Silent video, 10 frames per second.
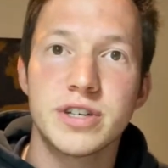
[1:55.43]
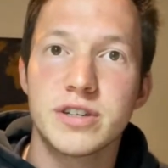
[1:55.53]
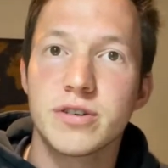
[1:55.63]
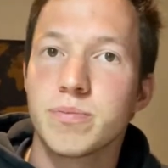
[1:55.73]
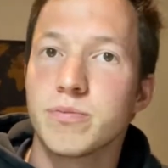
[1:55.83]
In
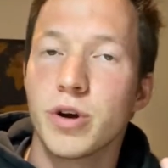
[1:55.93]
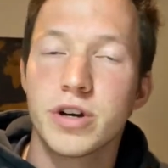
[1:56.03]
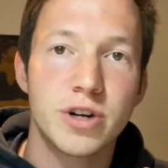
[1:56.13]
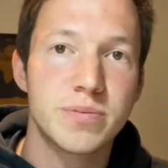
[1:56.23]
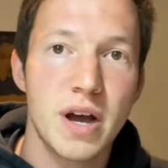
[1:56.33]
the
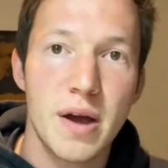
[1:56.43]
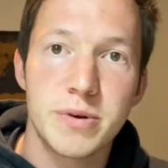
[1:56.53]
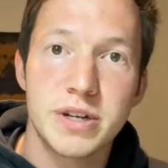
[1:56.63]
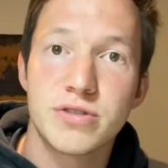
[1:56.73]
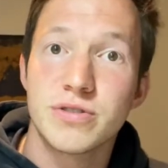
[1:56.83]
workshops I
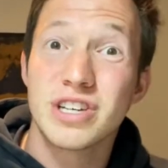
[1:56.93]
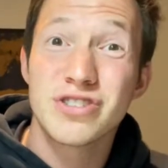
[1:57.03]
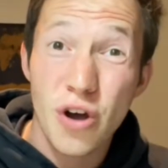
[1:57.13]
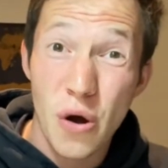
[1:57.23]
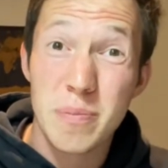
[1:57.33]
went to, they're
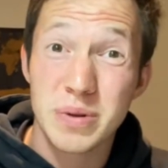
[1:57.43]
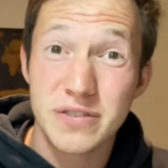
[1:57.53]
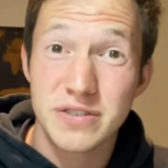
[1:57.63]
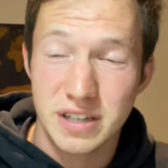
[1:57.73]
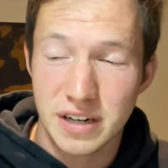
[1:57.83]
so
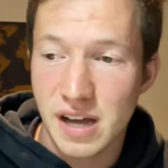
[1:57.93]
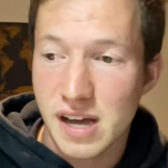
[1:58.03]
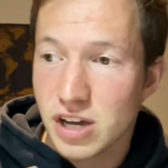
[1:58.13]
uplifting